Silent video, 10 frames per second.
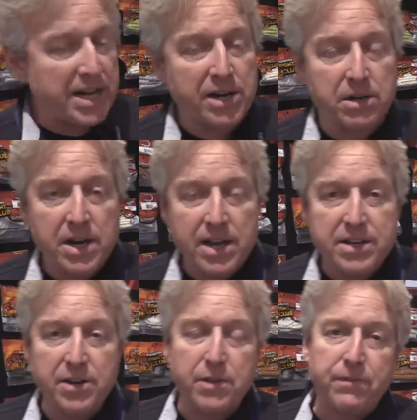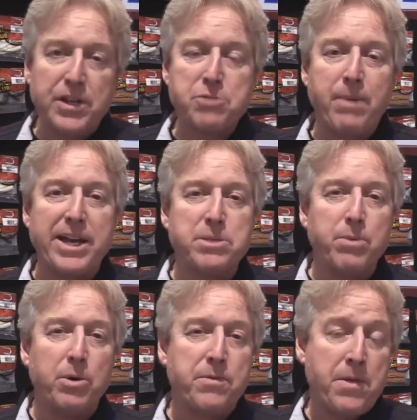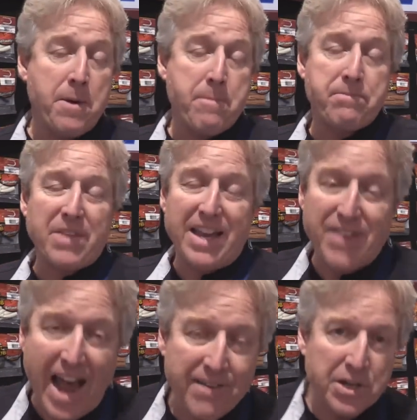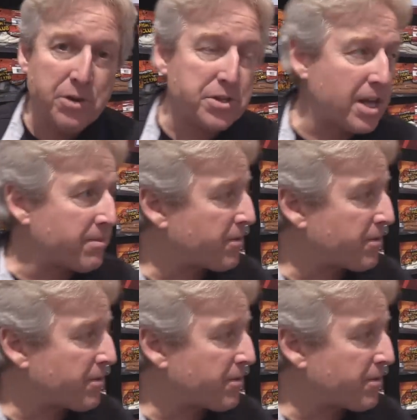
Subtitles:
right here near the Fish Bites booth. If you haven't used them,